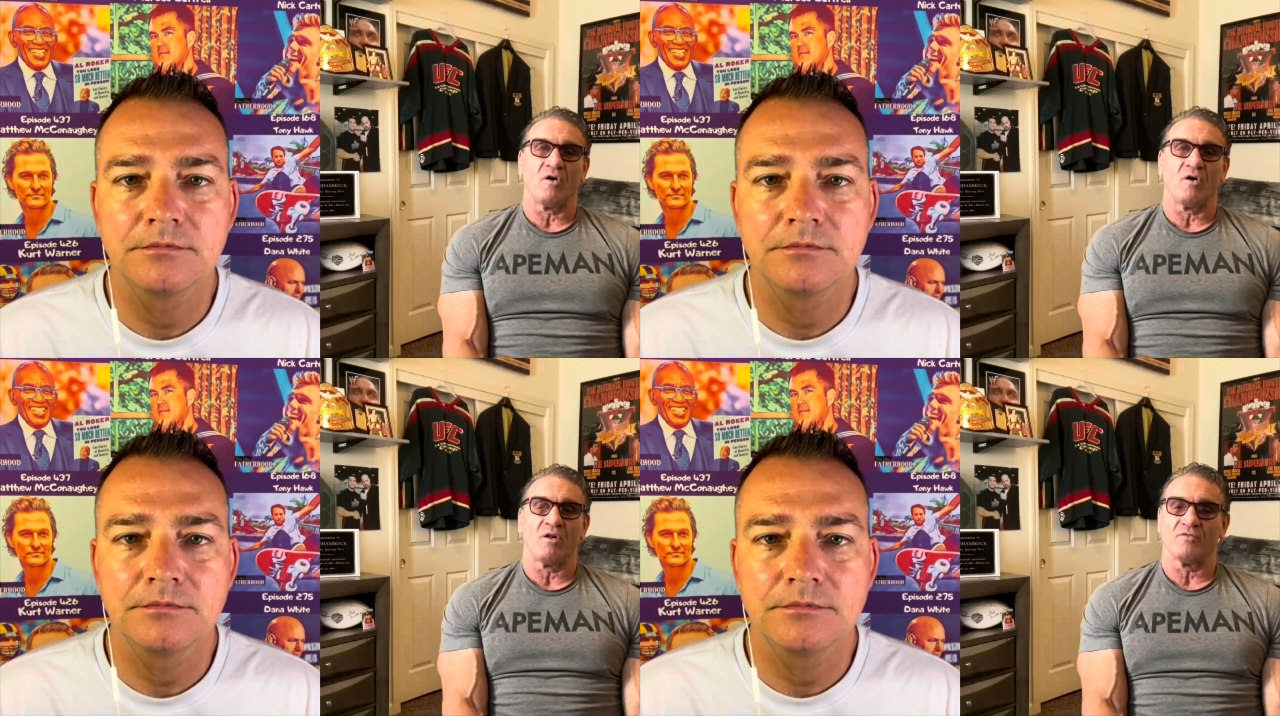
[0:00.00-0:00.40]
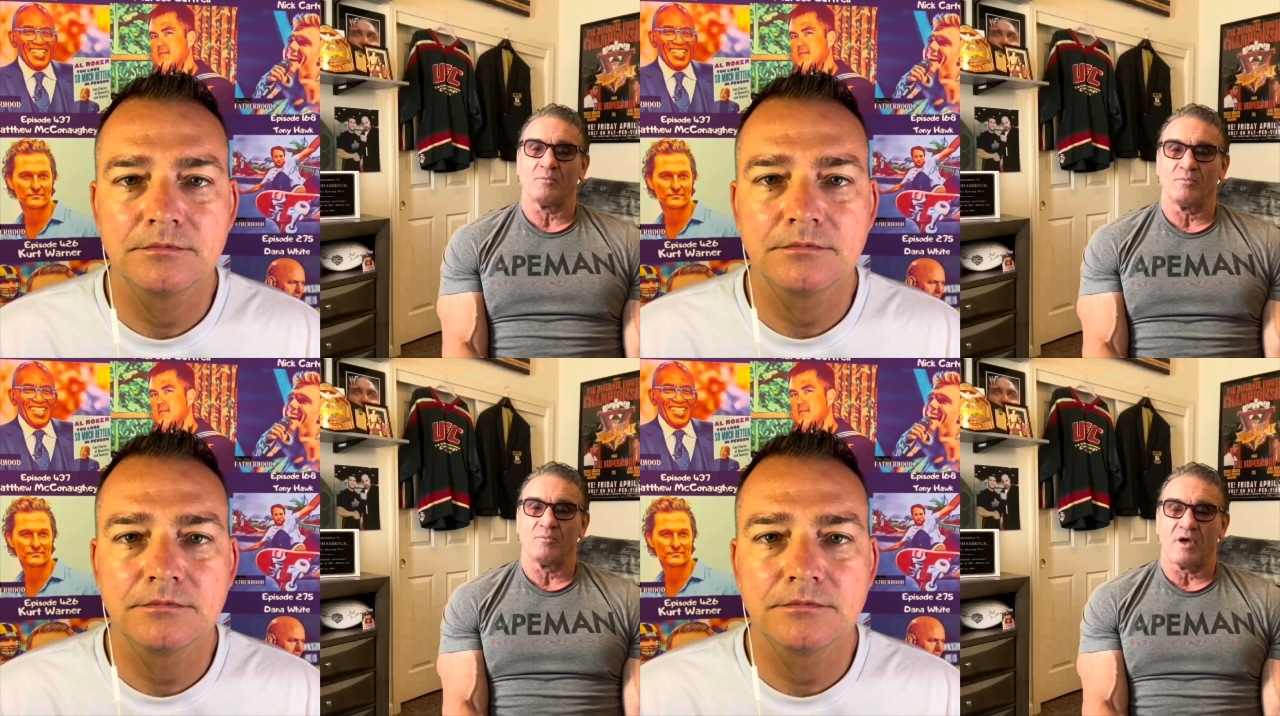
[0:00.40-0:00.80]
Speaker 1: all of
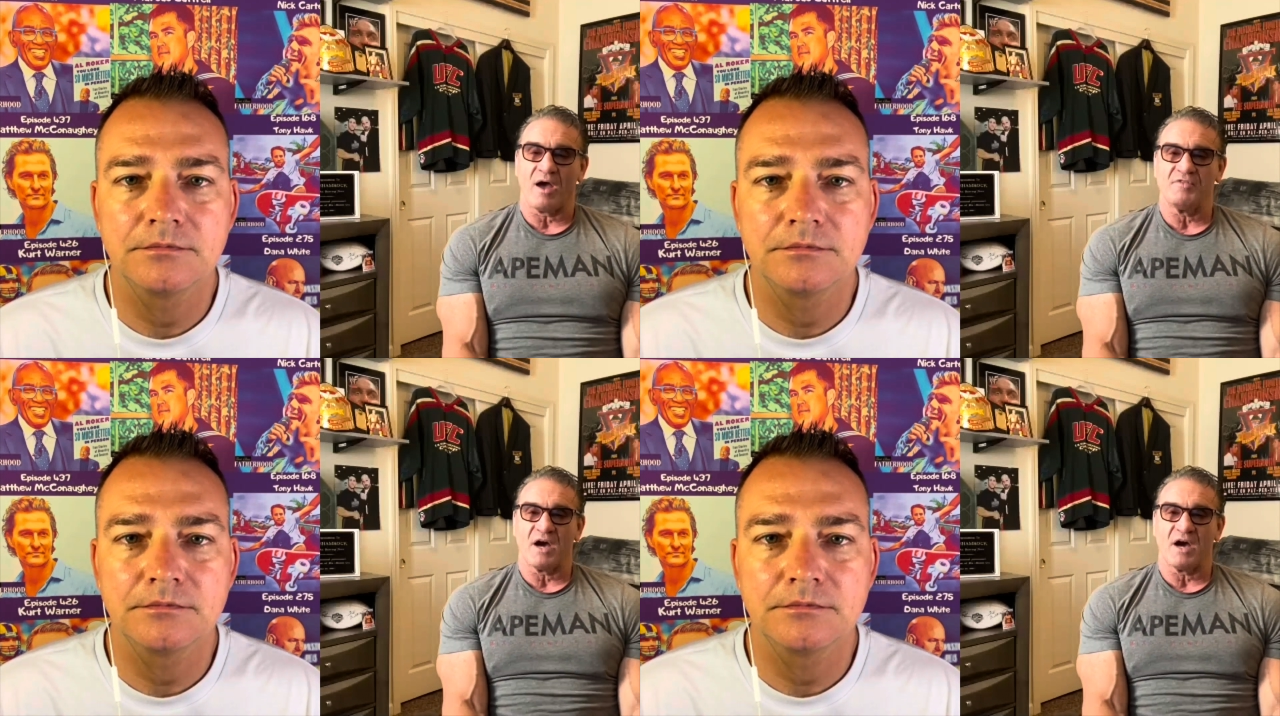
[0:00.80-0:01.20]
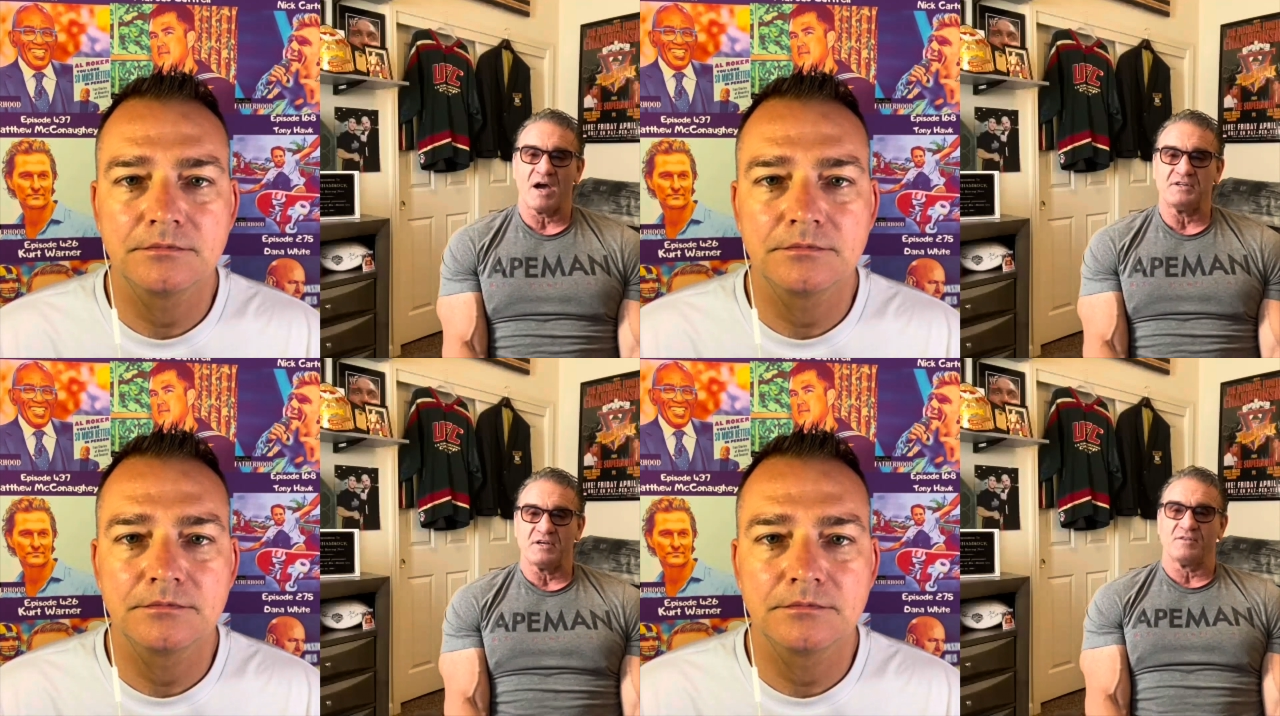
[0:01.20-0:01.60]
them have the
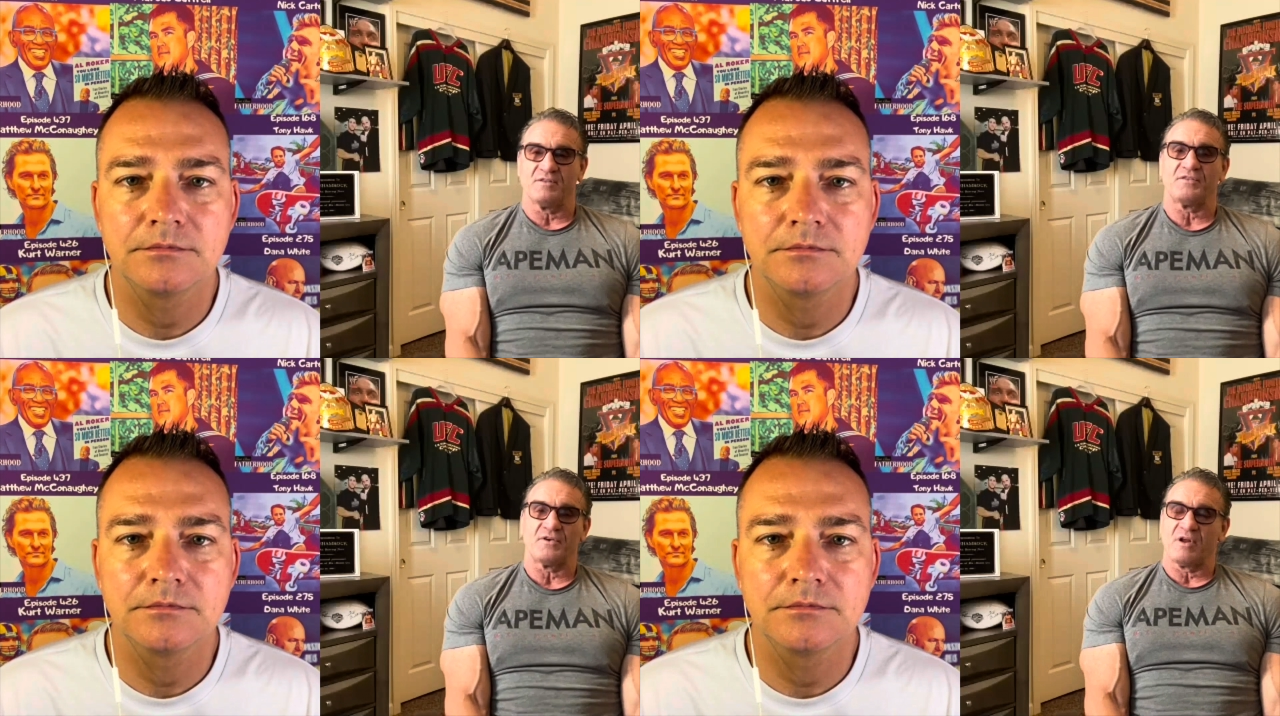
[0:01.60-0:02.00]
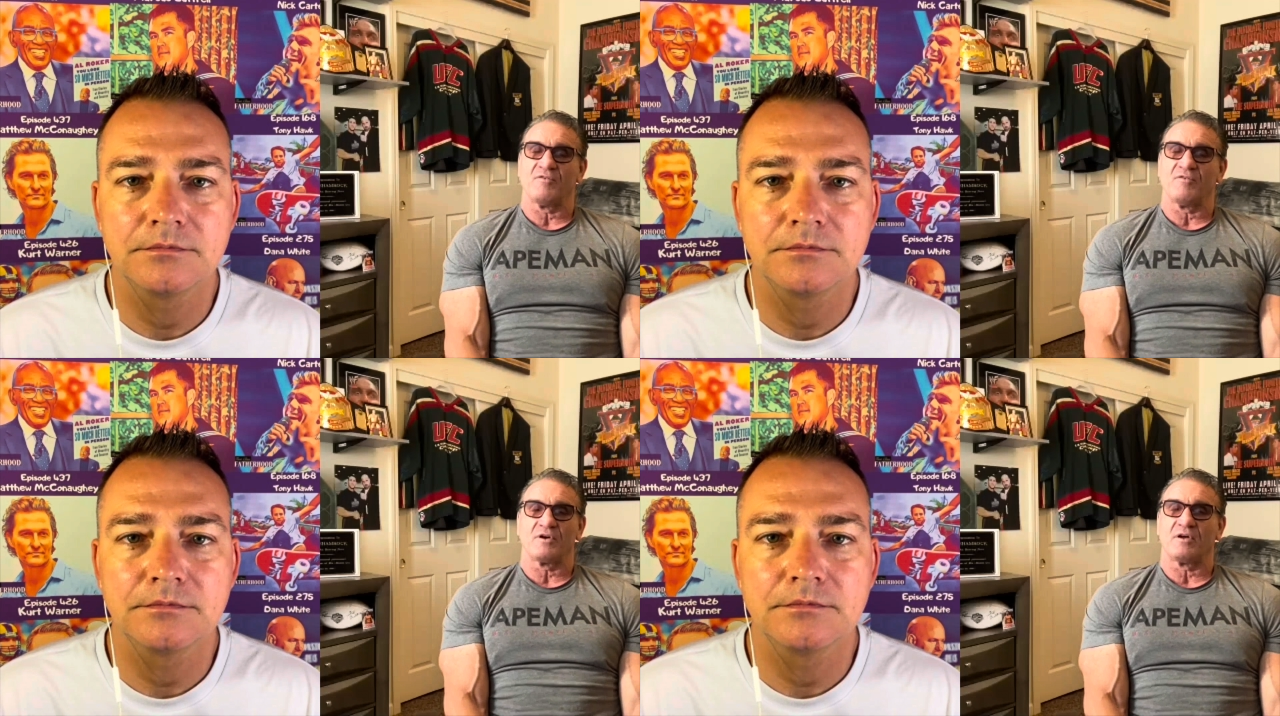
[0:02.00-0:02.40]
idea that they're
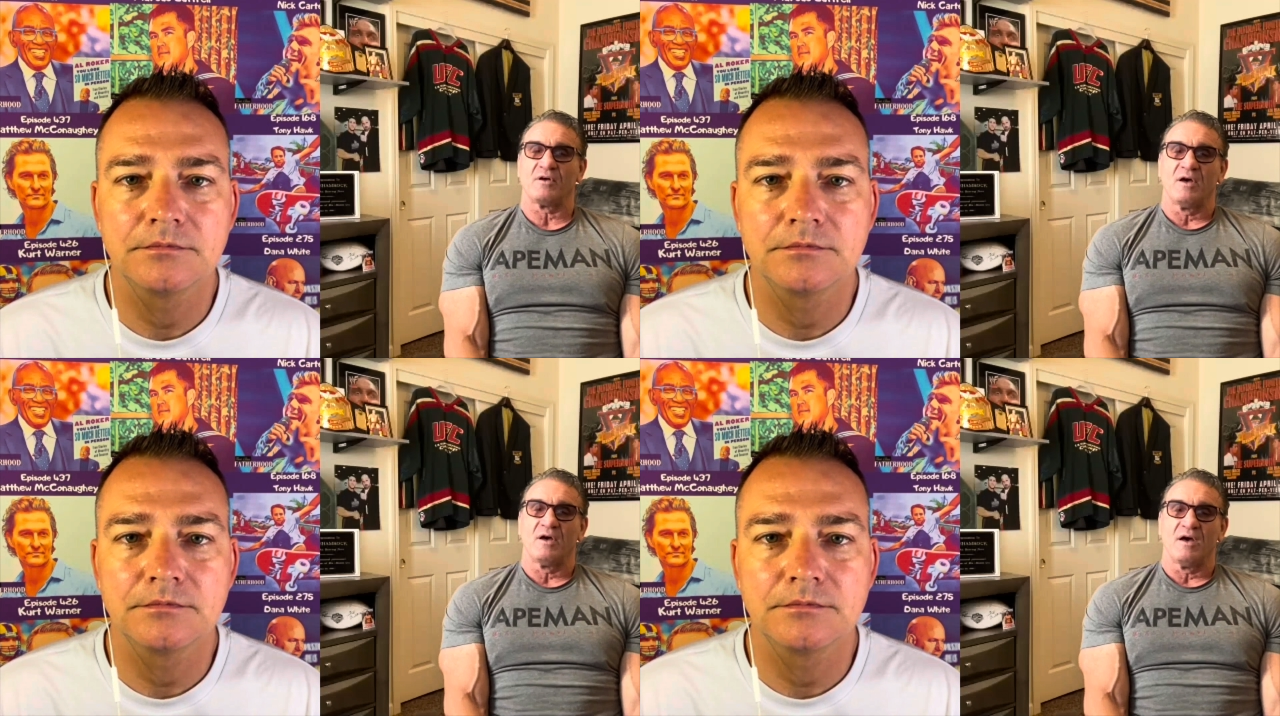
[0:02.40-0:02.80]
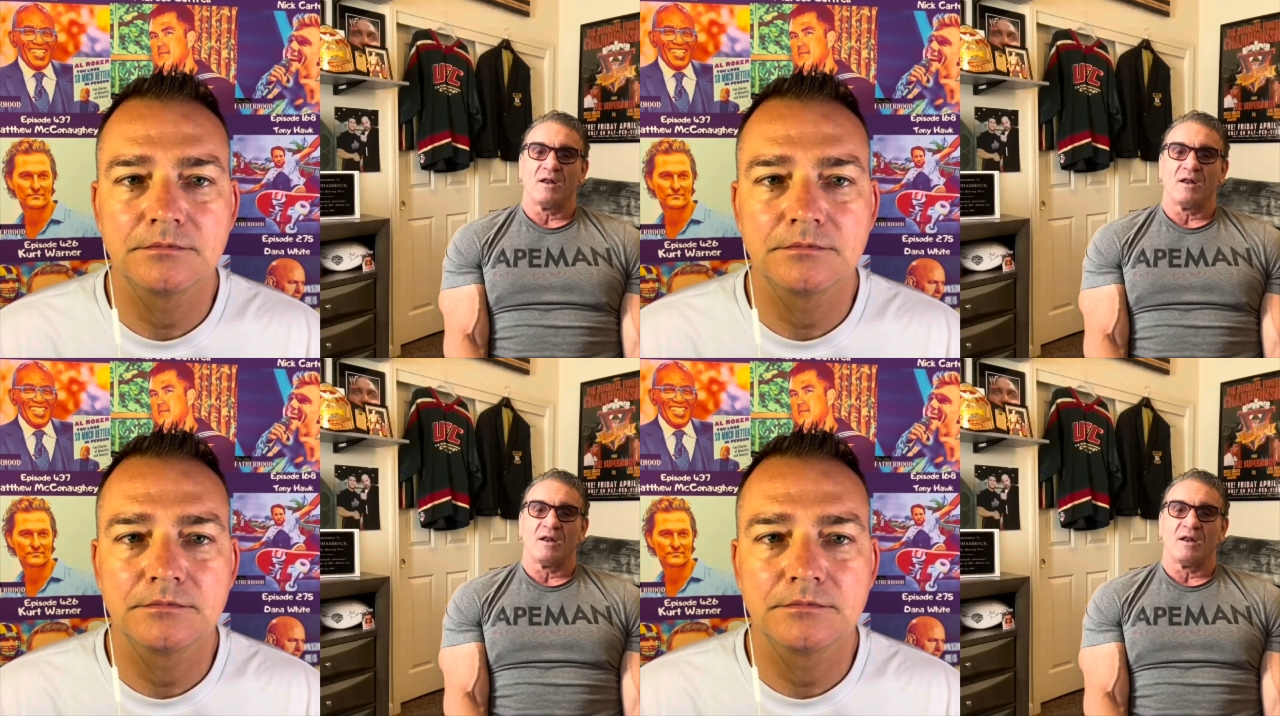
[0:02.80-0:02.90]
never going to